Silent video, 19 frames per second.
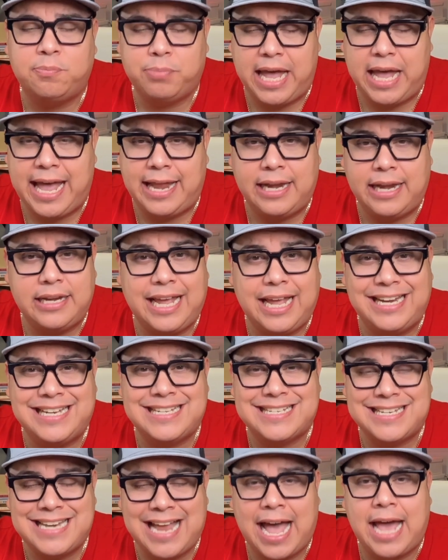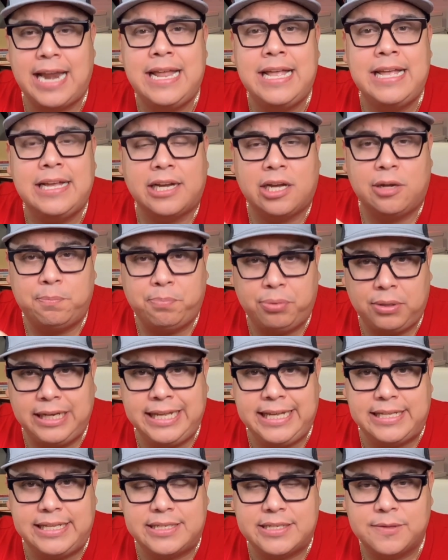and it is not
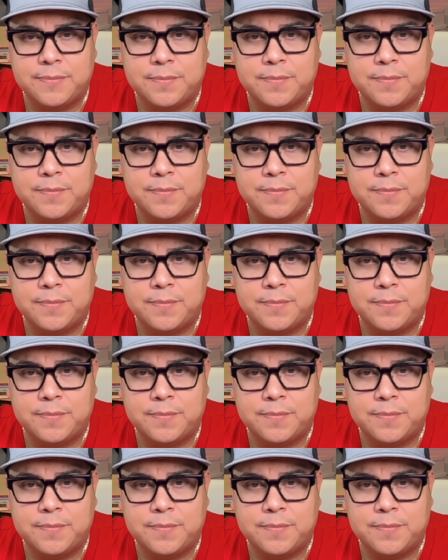complete.